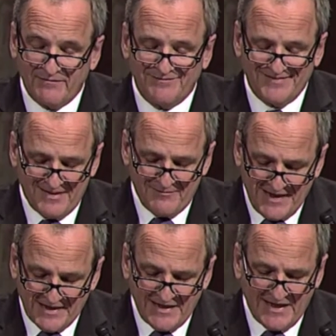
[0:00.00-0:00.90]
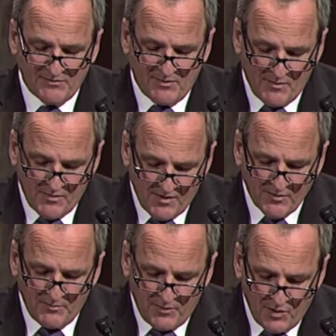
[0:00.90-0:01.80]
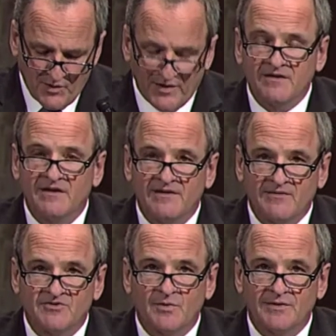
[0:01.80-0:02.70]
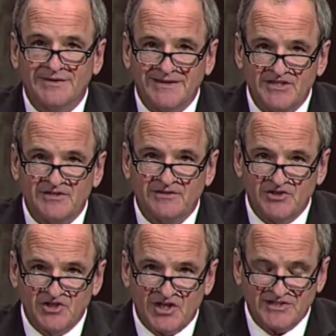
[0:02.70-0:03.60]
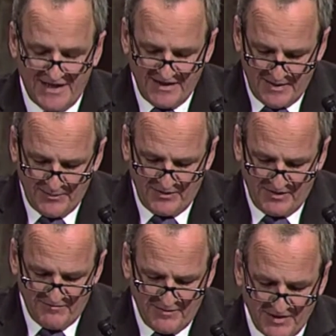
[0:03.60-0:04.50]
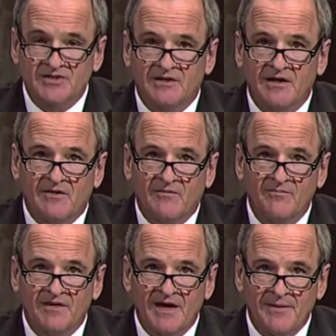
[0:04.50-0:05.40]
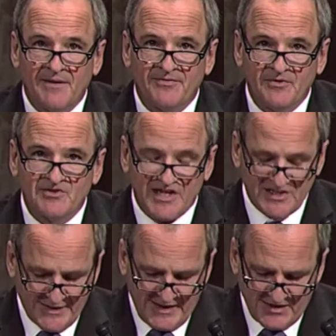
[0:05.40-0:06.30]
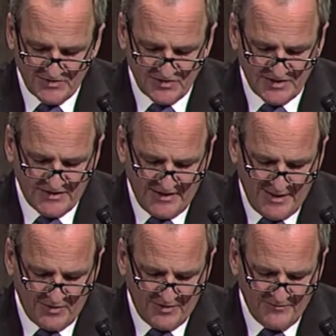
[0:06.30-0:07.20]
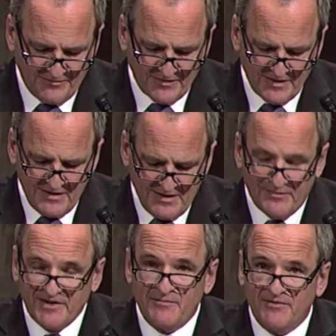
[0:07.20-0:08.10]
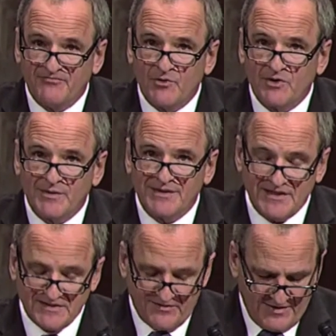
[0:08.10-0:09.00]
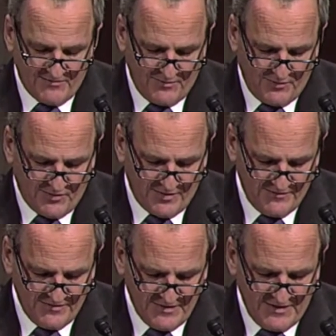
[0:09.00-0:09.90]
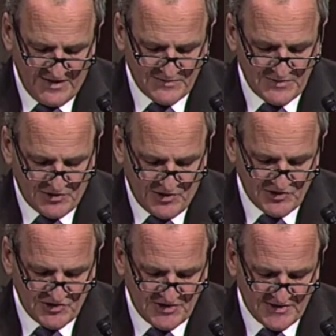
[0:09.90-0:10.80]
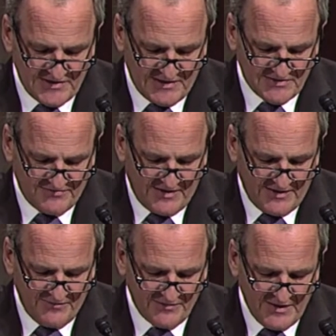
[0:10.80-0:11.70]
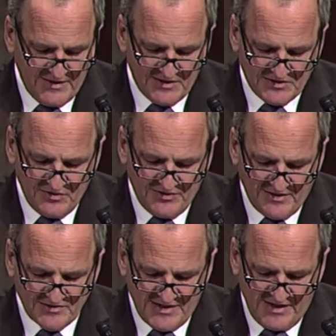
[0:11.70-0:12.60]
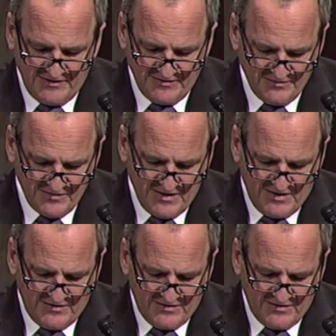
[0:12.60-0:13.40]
and mandated a report that was released just a couple of months ago about the new seismic hazards at Diablo. But even before the release of that report, as Mister Hirsch has just testified, in two thousand eight,